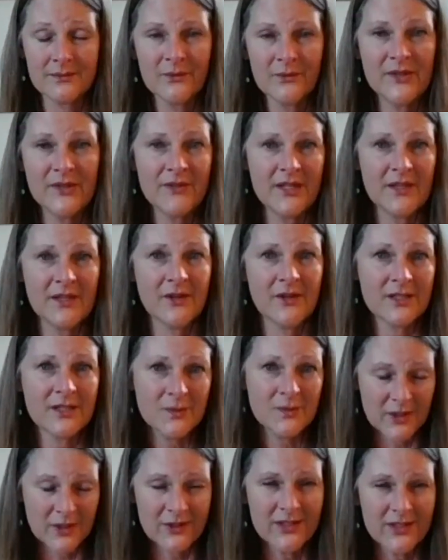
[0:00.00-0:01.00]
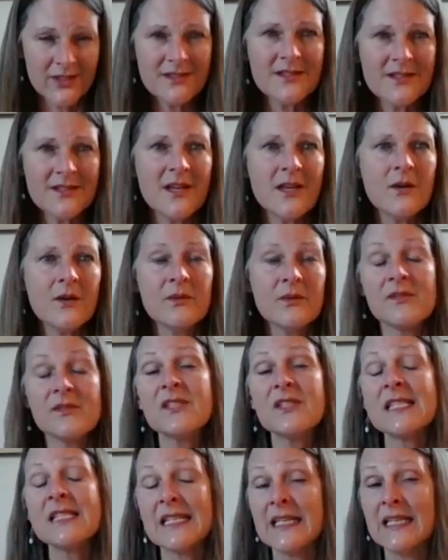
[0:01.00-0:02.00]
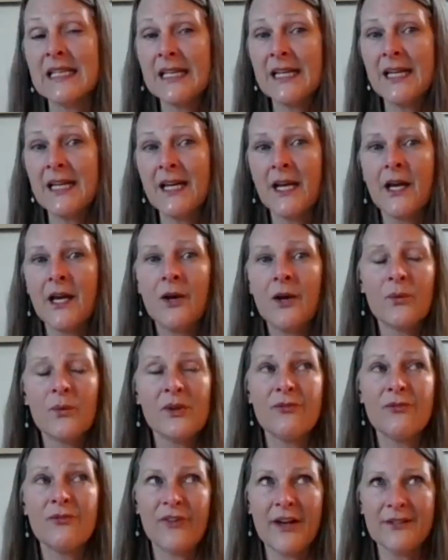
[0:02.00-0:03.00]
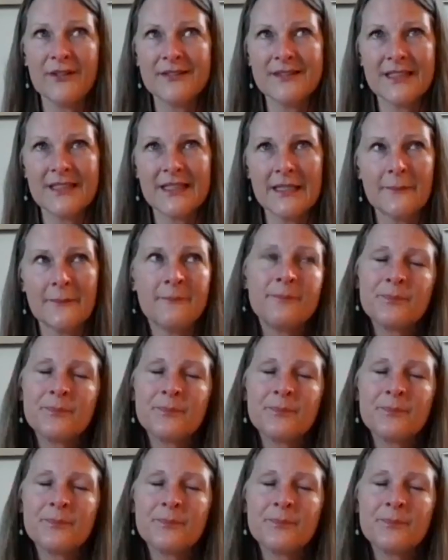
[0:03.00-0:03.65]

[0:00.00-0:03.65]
We've either experienced it, we've seen it, we've felt it.